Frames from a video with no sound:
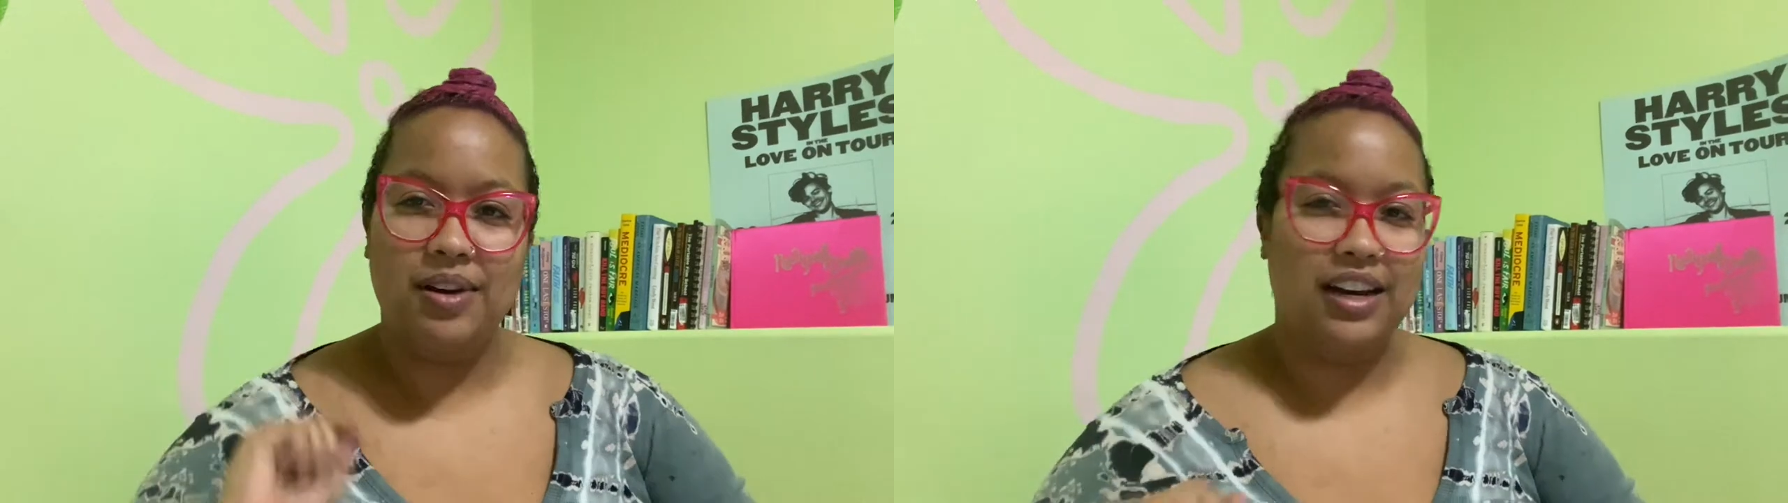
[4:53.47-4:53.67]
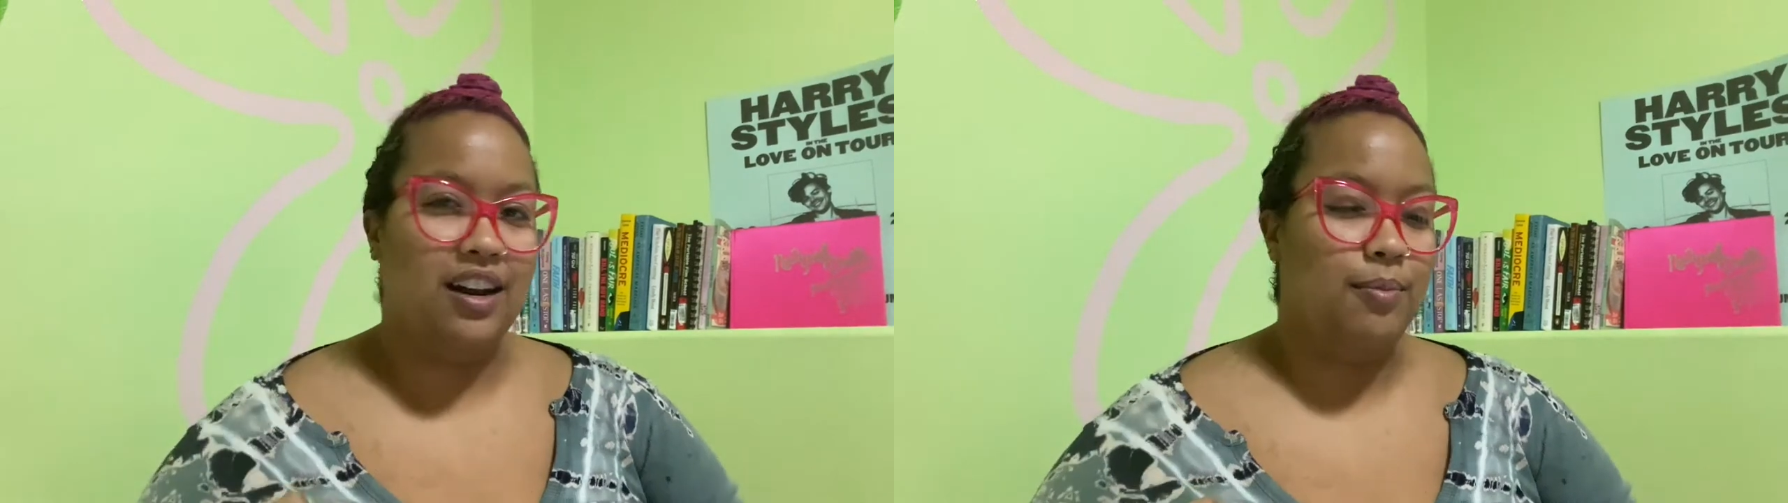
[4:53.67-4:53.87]

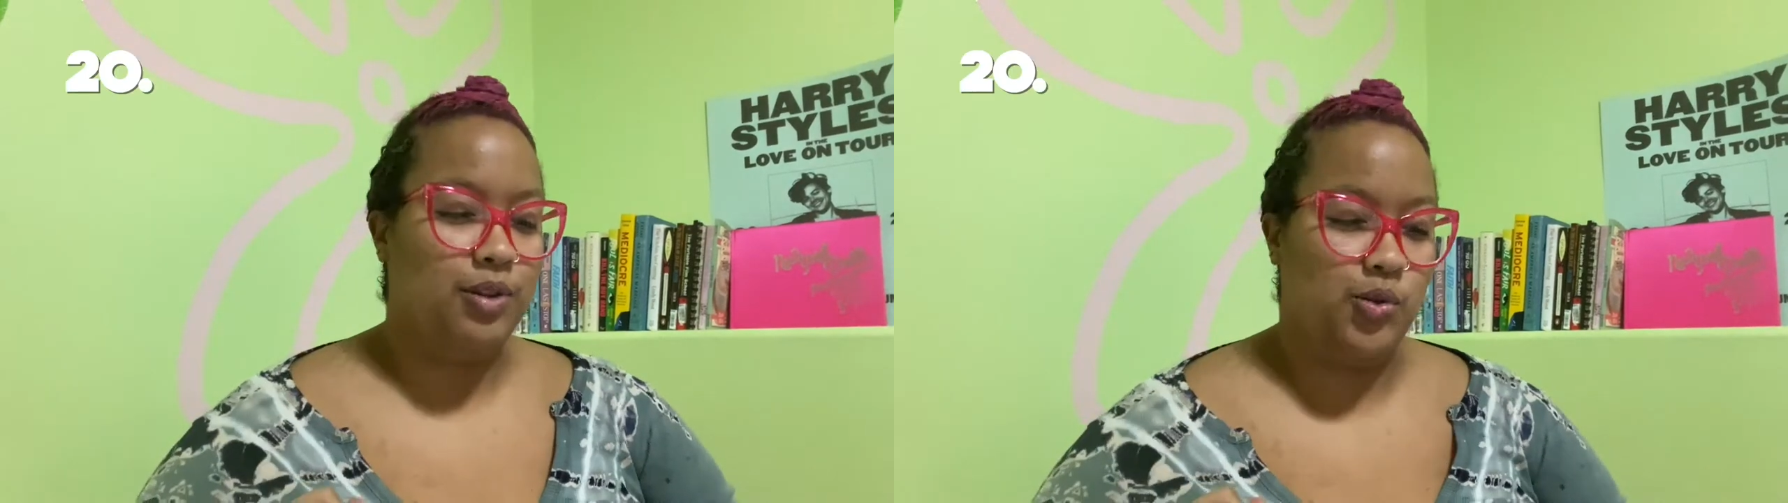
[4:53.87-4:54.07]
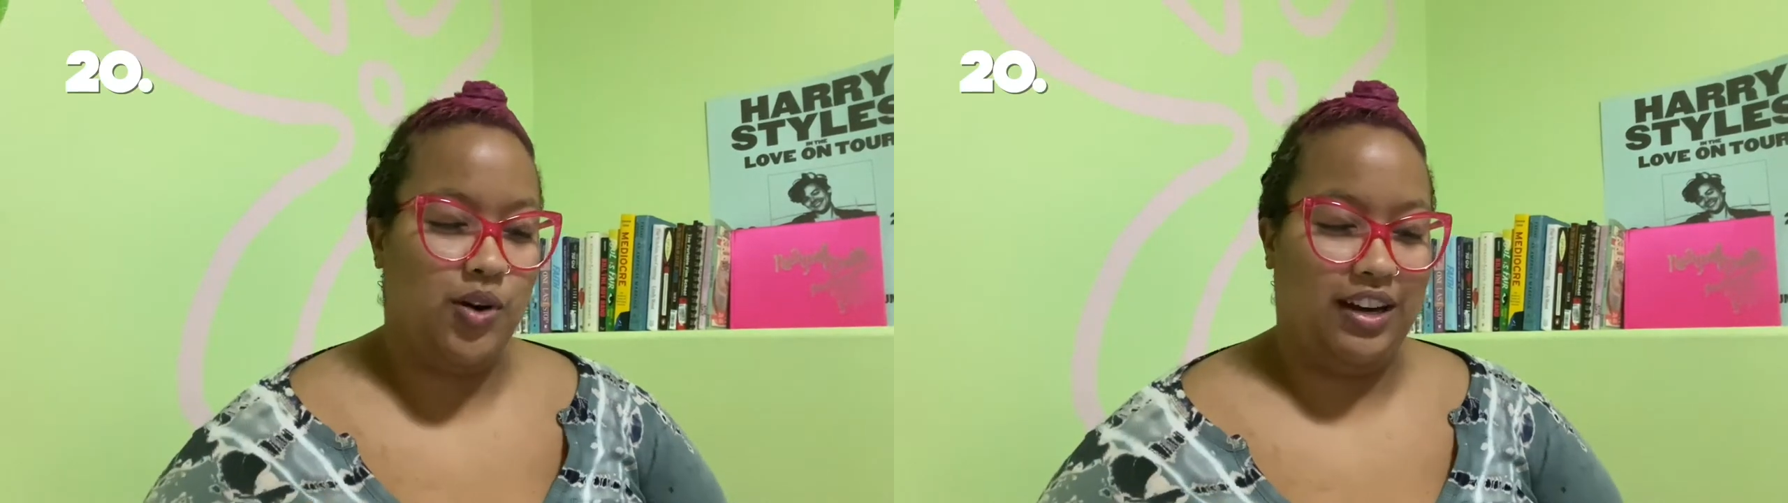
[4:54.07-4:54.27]
in at number
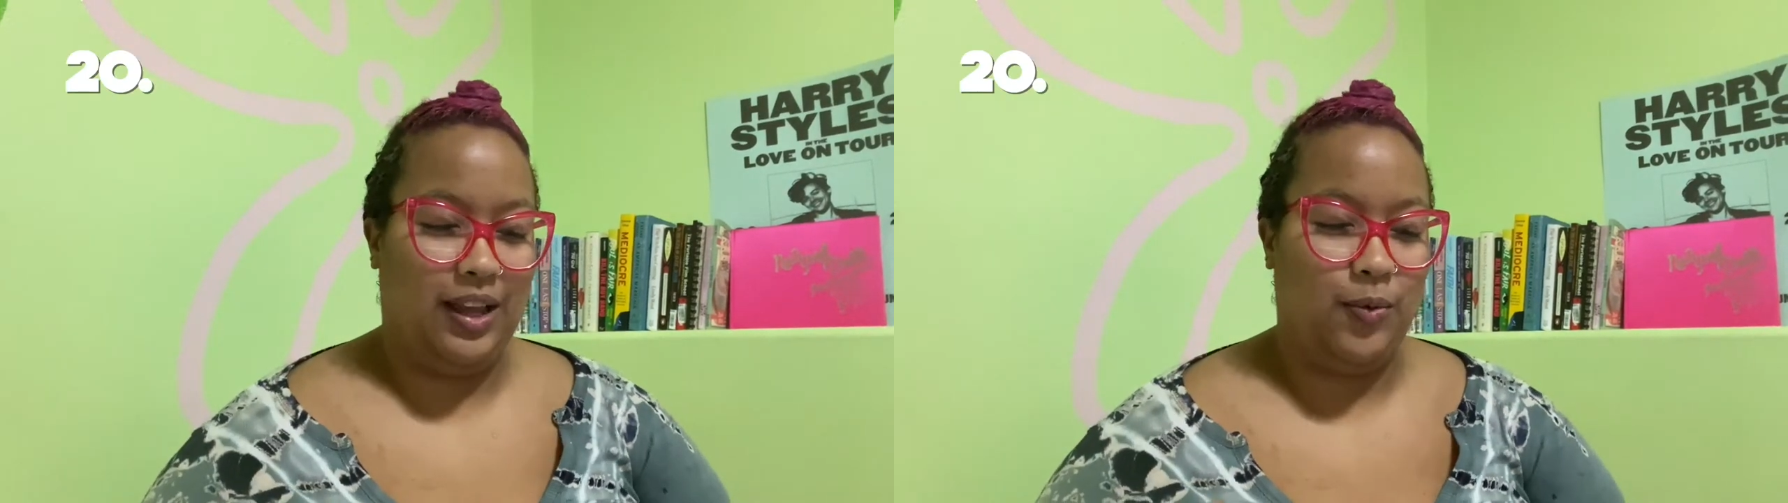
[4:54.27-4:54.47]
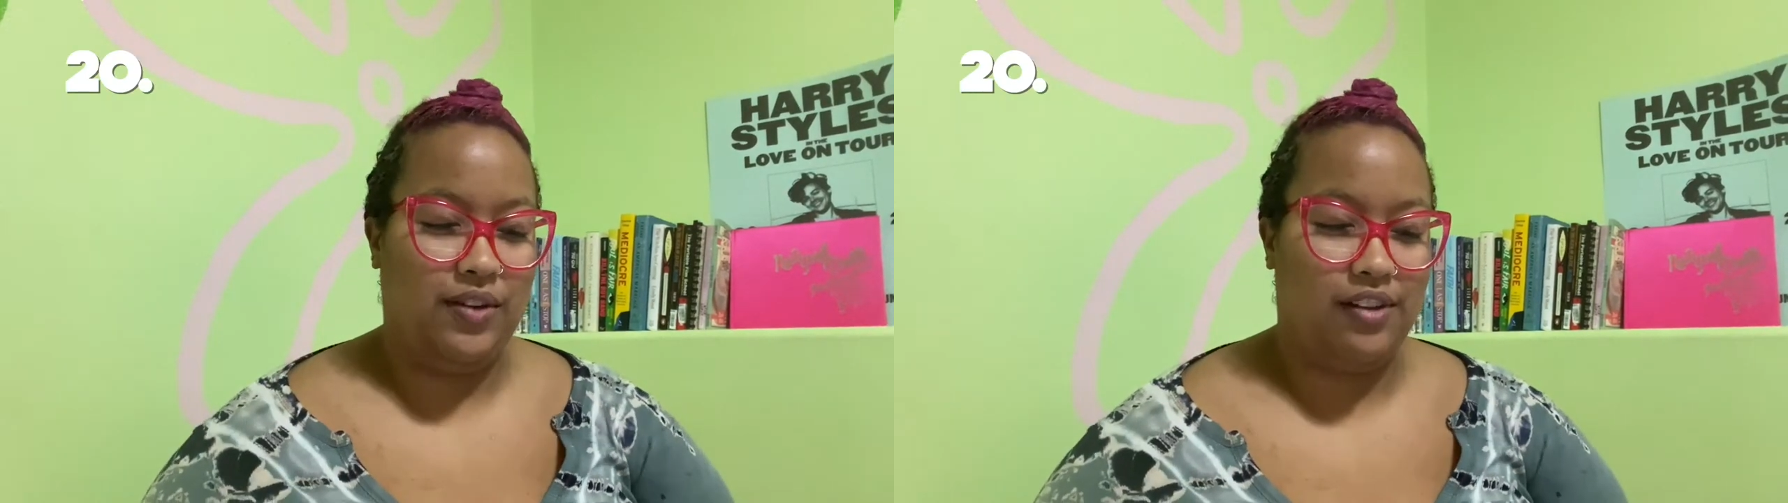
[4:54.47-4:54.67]
20,
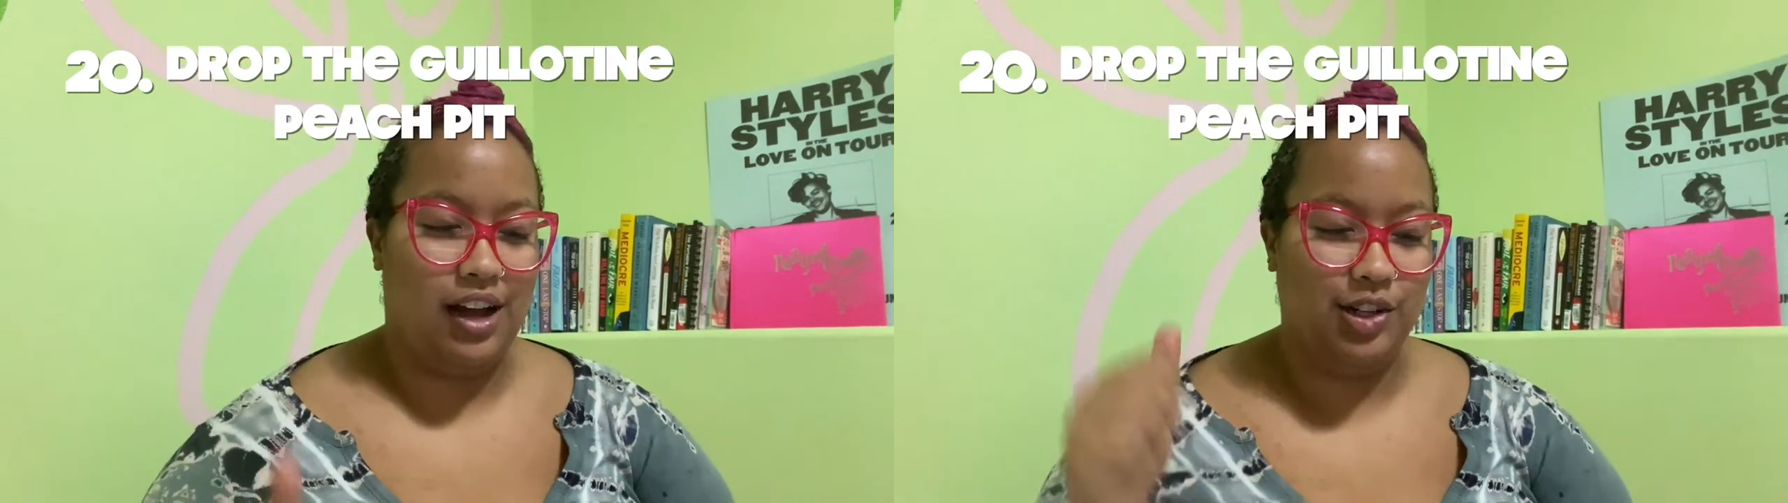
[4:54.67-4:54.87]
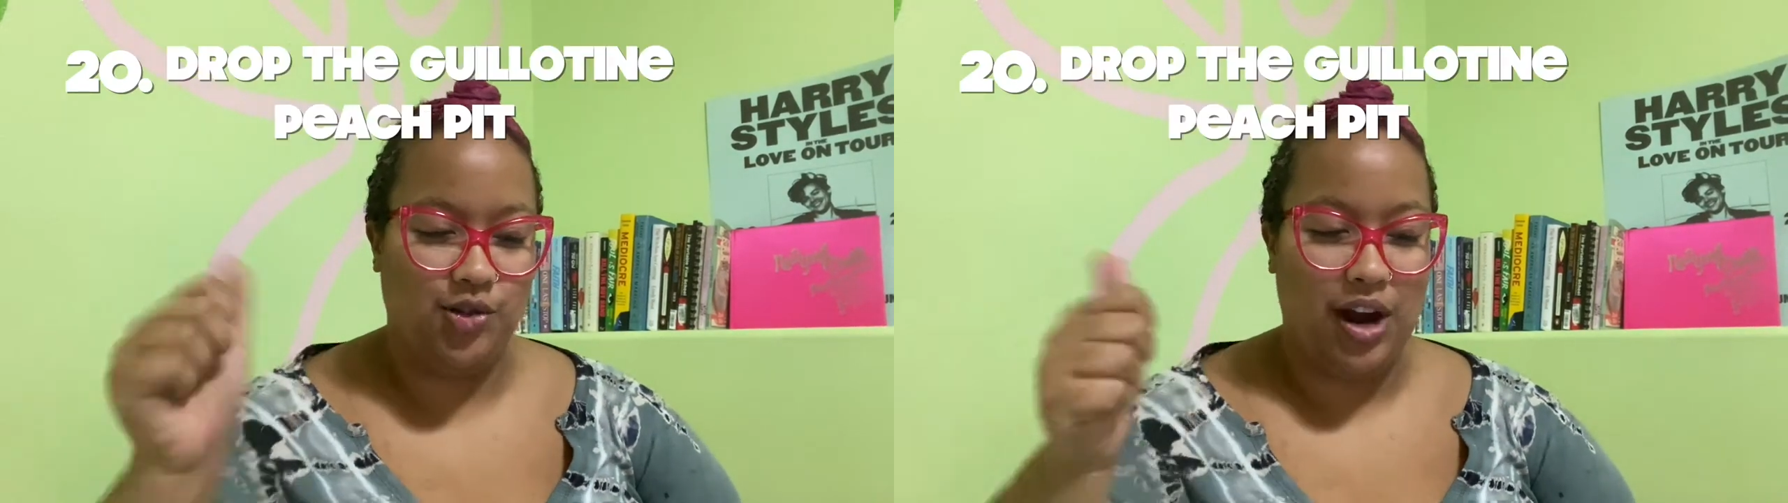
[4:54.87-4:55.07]
we've
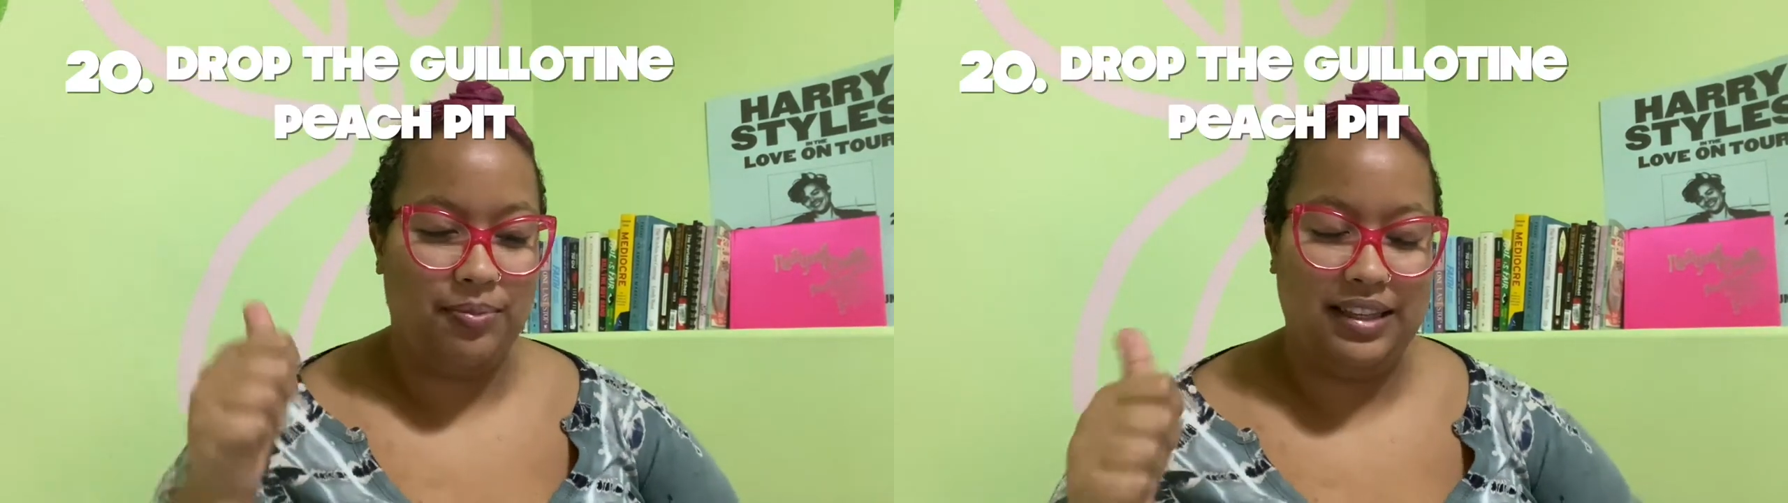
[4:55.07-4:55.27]
got Drop